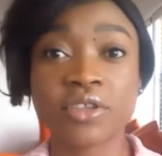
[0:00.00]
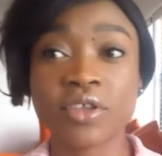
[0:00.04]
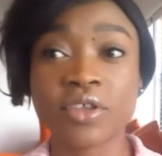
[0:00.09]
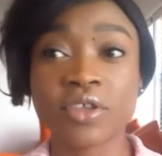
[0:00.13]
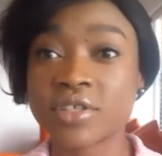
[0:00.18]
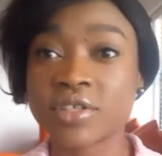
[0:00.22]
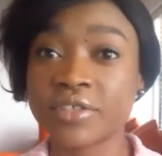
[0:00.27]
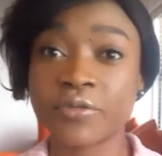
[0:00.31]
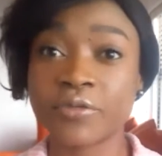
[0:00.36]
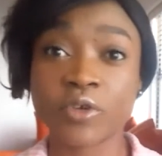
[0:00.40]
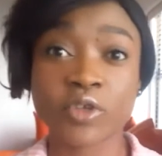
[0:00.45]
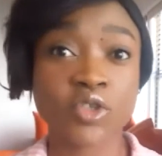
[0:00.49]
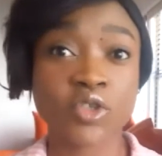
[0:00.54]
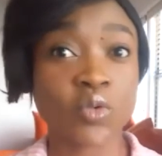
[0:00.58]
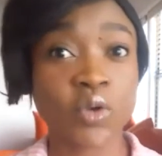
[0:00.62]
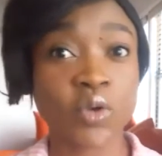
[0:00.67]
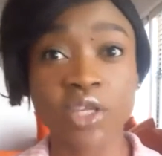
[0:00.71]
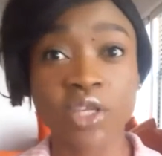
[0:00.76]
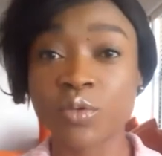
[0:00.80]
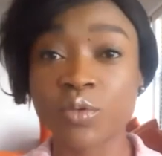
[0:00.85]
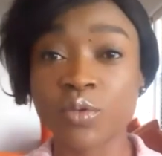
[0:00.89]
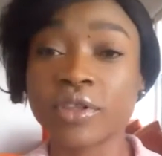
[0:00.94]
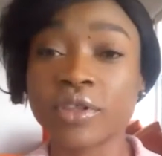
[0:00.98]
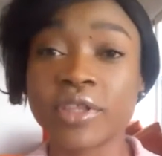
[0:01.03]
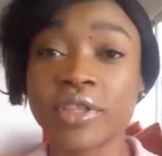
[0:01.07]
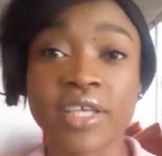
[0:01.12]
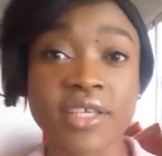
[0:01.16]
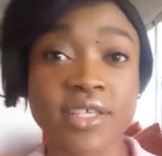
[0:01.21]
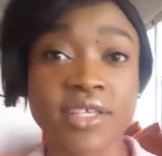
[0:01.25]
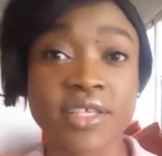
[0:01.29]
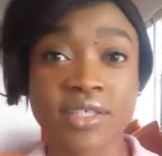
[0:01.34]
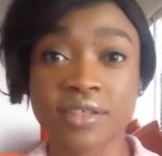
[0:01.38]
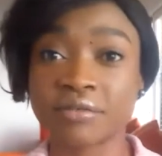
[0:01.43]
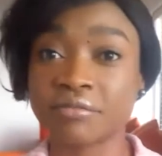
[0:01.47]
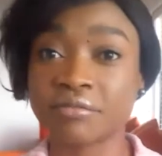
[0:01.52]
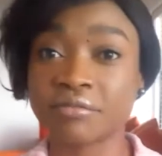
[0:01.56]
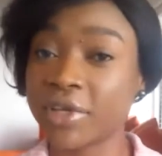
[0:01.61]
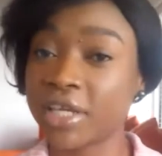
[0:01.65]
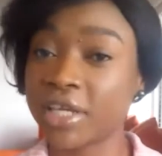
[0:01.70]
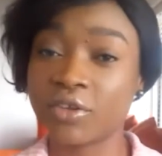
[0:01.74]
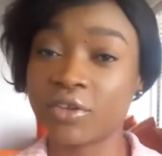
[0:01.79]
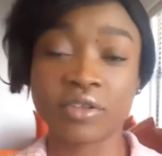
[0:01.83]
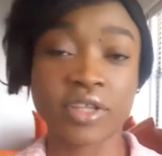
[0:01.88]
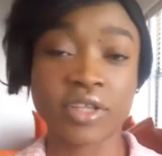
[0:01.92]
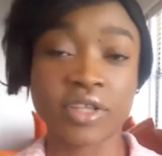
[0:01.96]
does it for 21 days
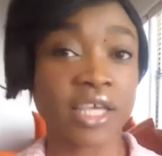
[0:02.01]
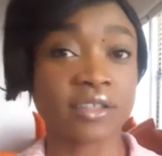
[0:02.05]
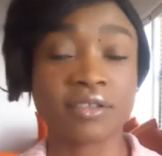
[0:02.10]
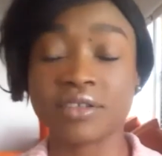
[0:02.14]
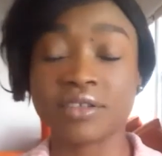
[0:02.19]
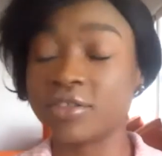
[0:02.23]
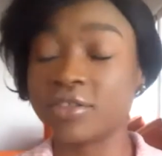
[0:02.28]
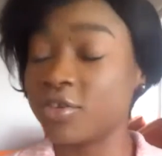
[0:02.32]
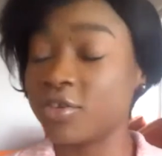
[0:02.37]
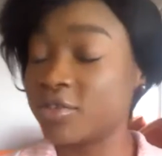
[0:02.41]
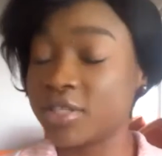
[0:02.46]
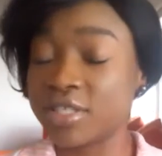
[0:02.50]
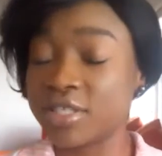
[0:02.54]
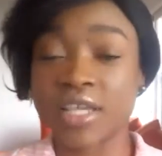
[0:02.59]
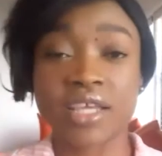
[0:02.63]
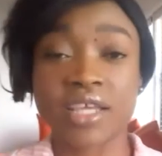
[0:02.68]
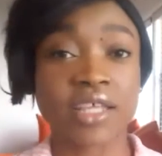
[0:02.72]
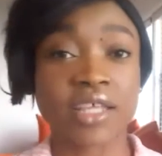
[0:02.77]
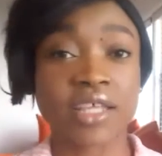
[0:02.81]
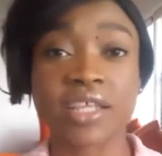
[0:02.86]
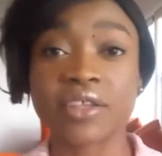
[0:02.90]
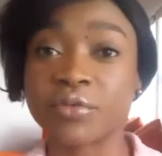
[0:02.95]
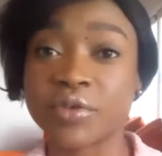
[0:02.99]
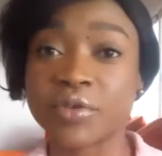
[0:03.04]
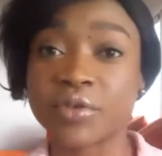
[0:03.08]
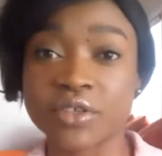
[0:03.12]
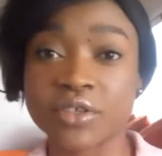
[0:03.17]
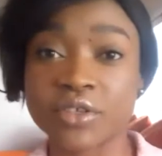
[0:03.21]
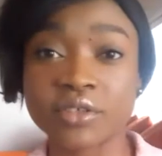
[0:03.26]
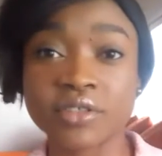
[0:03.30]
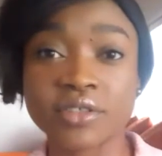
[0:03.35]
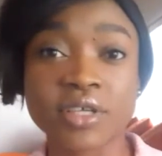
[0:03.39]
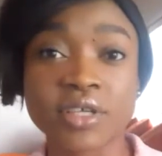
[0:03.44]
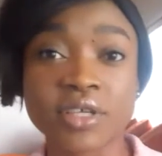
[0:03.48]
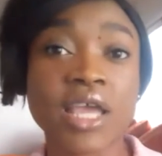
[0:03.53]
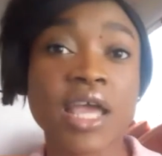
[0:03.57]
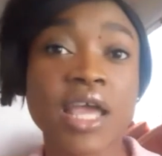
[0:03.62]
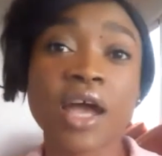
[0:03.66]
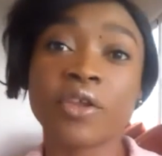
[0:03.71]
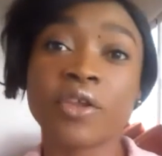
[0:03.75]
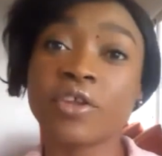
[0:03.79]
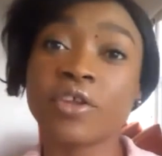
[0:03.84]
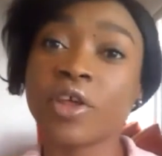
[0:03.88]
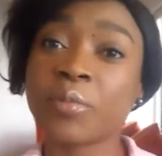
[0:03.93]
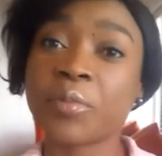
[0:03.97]
and doesn't get any results.
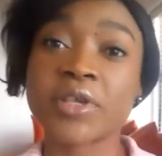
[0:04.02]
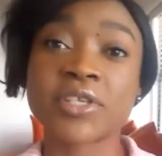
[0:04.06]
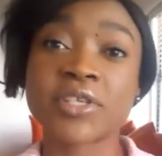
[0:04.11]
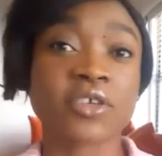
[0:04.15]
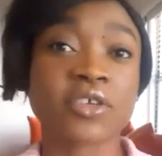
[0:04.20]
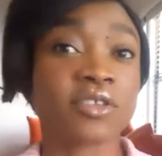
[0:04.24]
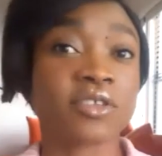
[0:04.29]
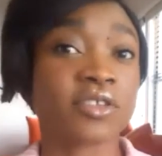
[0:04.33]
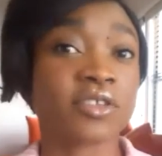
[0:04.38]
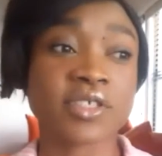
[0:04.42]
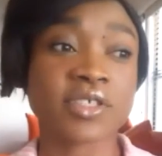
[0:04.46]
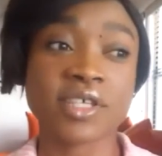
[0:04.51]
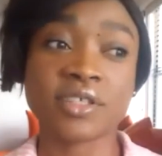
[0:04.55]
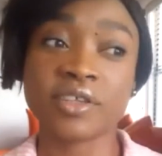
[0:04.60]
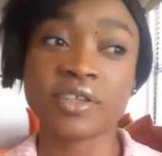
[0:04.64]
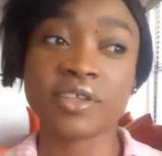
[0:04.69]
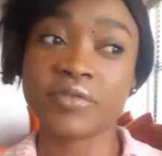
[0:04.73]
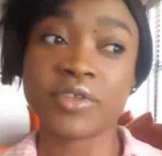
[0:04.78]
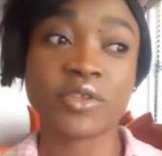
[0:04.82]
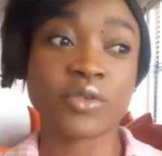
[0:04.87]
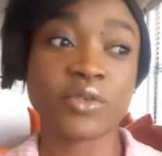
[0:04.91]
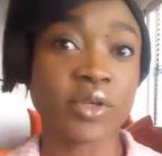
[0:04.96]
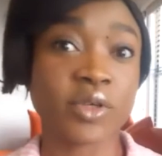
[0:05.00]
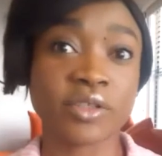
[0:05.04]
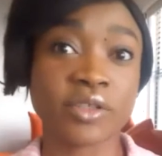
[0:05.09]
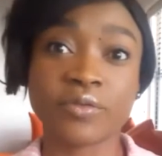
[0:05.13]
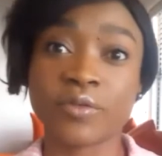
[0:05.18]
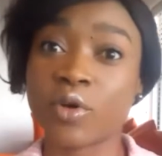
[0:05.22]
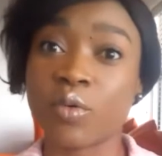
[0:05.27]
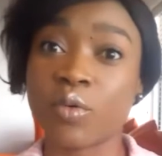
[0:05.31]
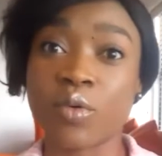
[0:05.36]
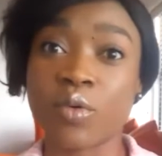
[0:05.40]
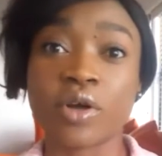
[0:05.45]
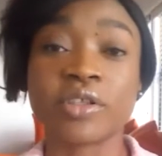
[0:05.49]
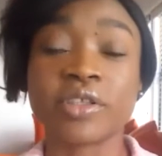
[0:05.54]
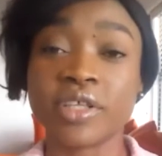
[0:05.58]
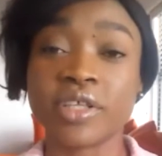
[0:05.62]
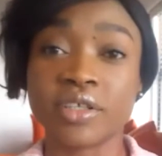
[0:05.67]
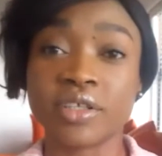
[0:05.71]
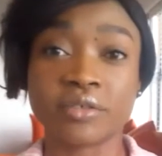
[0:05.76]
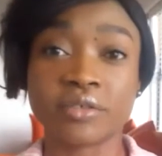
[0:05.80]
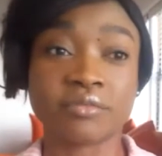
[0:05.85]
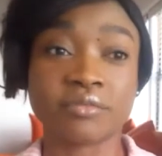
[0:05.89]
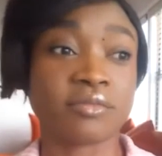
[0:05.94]
Another person doesn't even do it for one day.